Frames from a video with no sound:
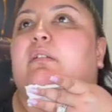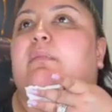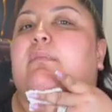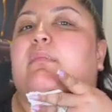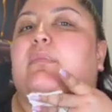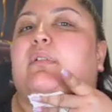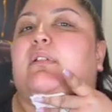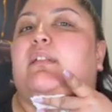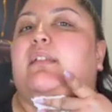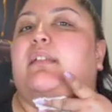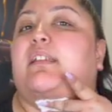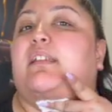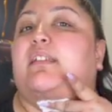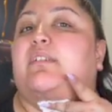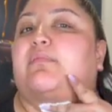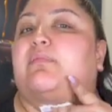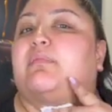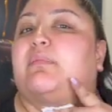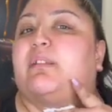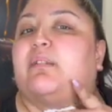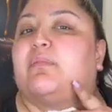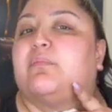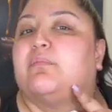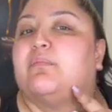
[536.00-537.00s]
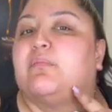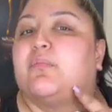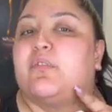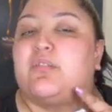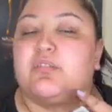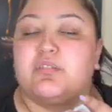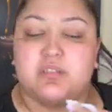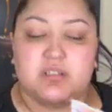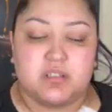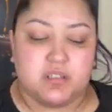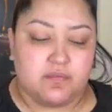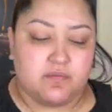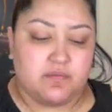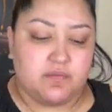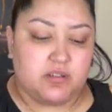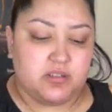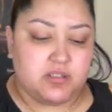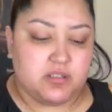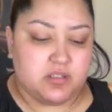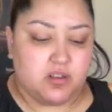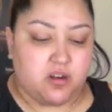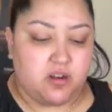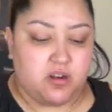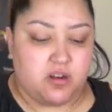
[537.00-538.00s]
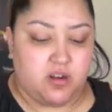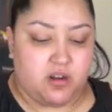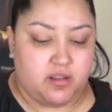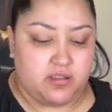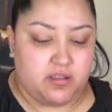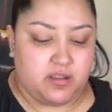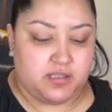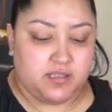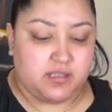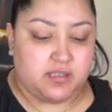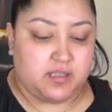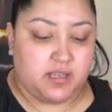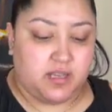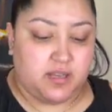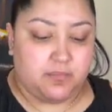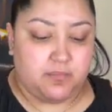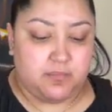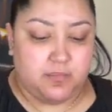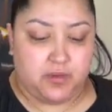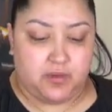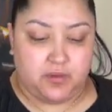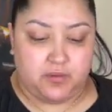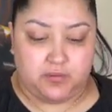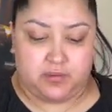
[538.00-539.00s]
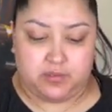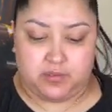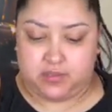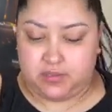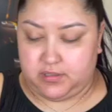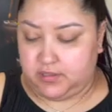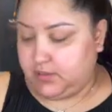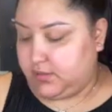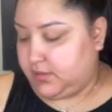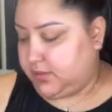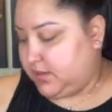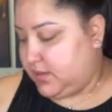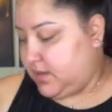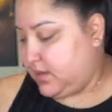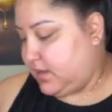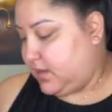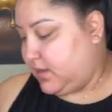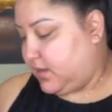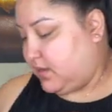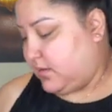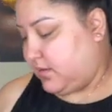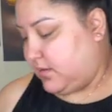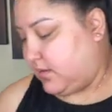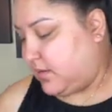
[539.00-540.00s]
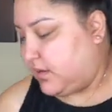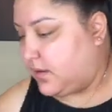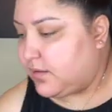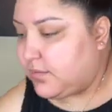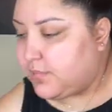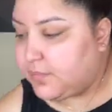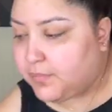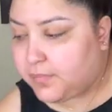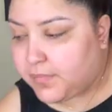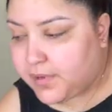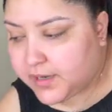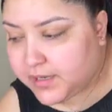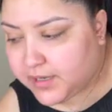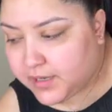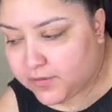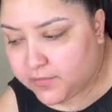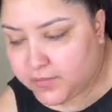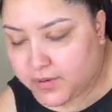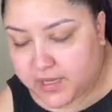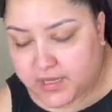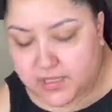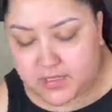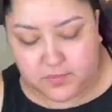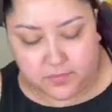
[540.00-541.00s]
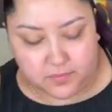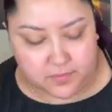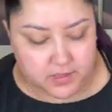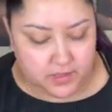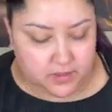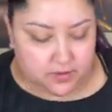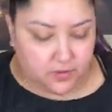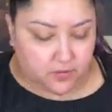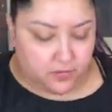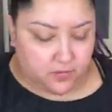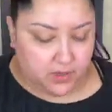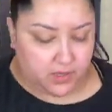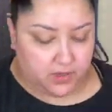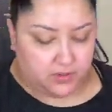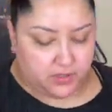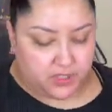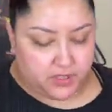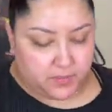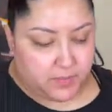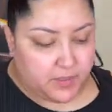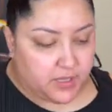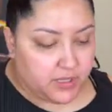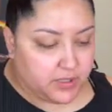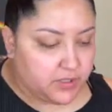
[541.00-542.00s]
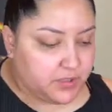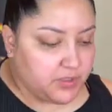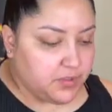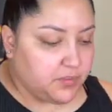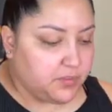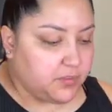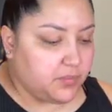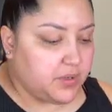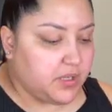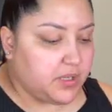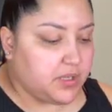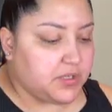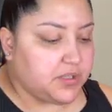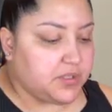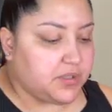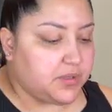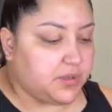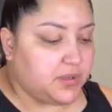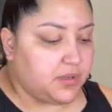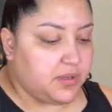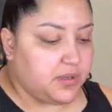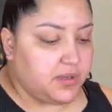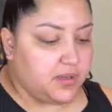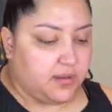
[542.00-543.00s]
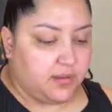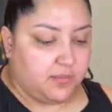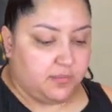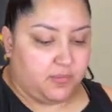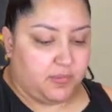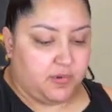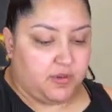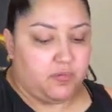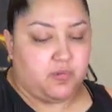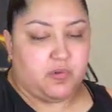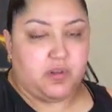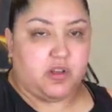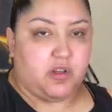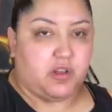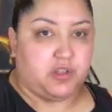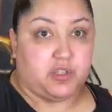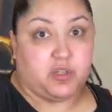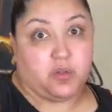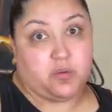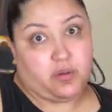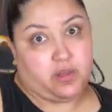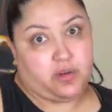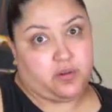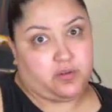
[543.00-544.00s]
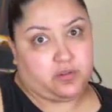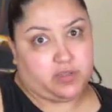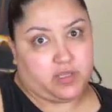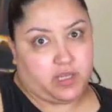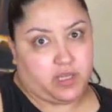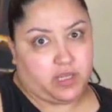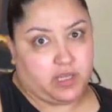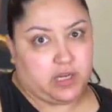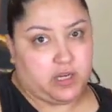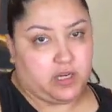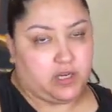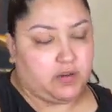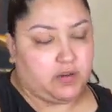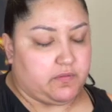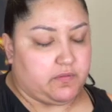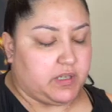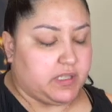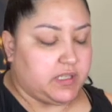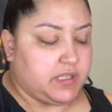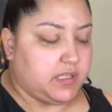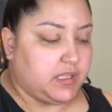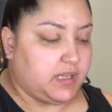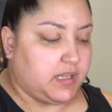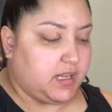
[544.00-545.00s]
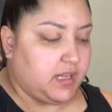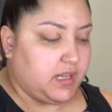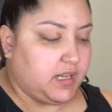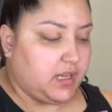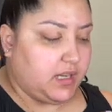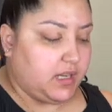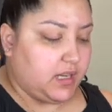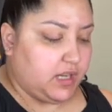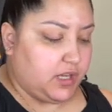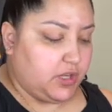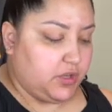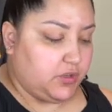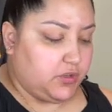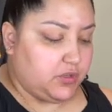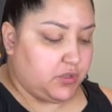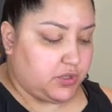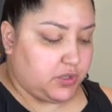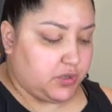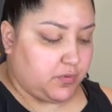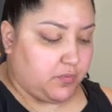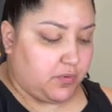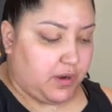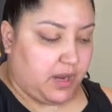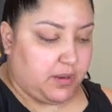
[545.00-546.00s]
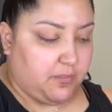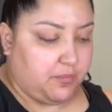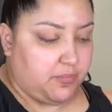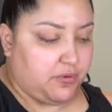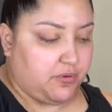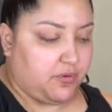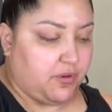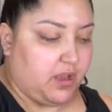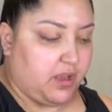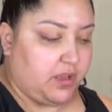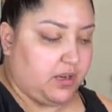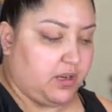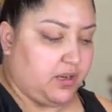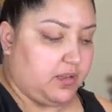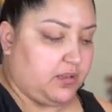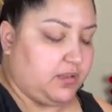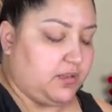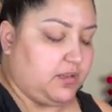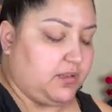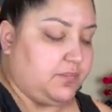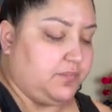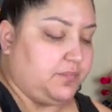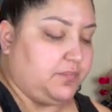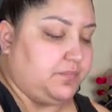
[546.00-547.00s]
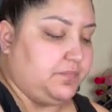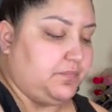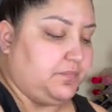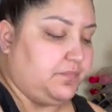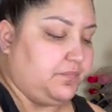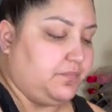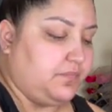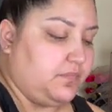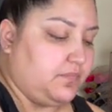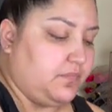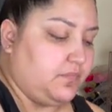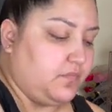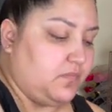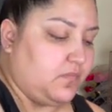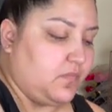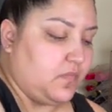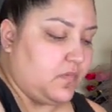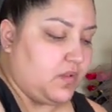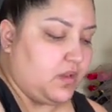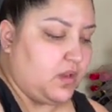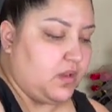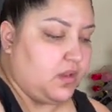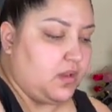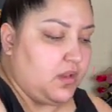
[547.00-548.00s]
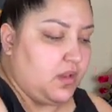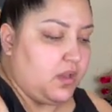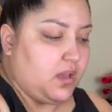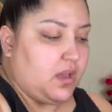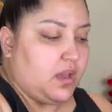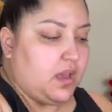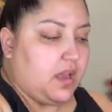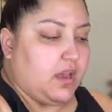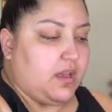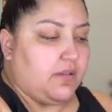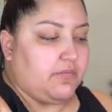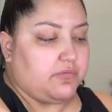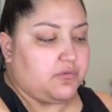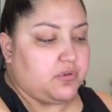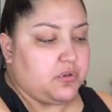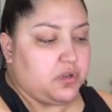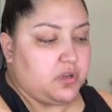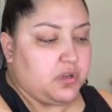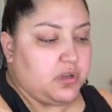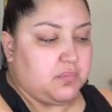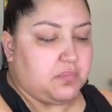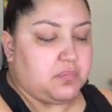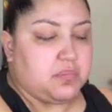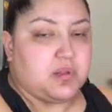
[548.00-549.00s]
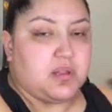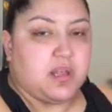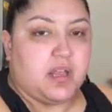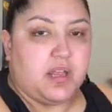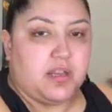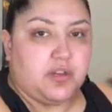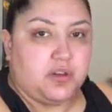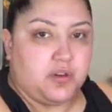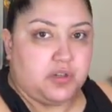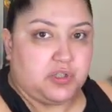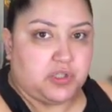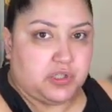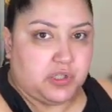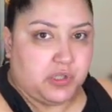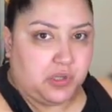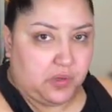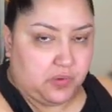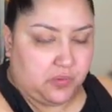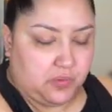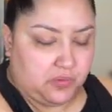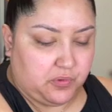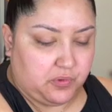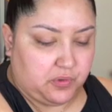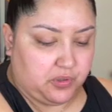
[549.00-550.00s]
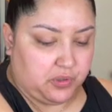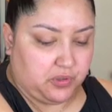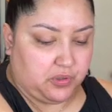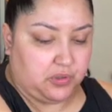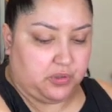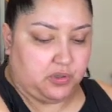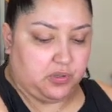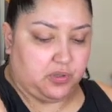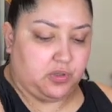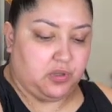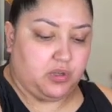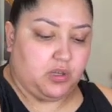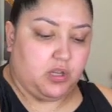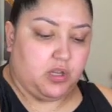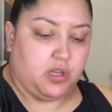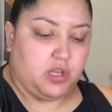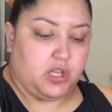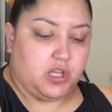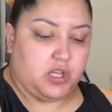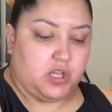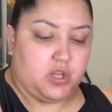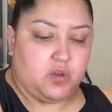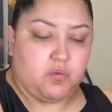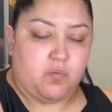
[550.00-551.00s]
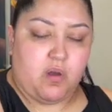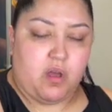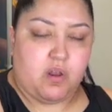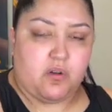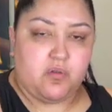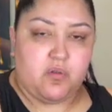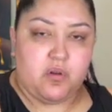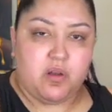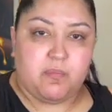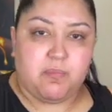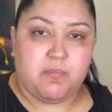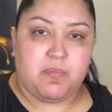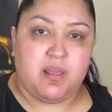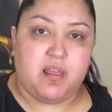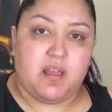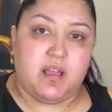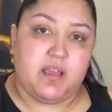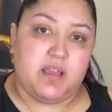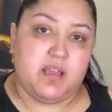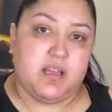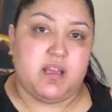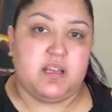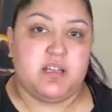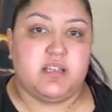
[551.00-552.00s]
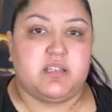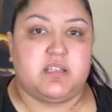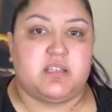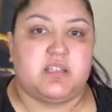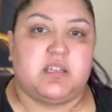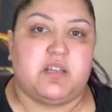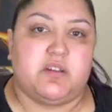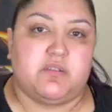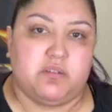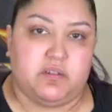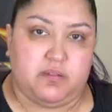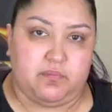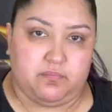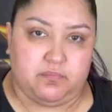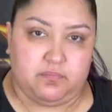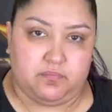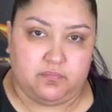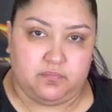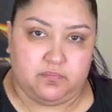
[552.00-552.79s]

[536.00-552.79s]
Believe me, most of us are on the same boat. Money-wise, we don't want to spend too much, but we also want to take care skin and use the right product. After you apply your toner, you want to apply a serum.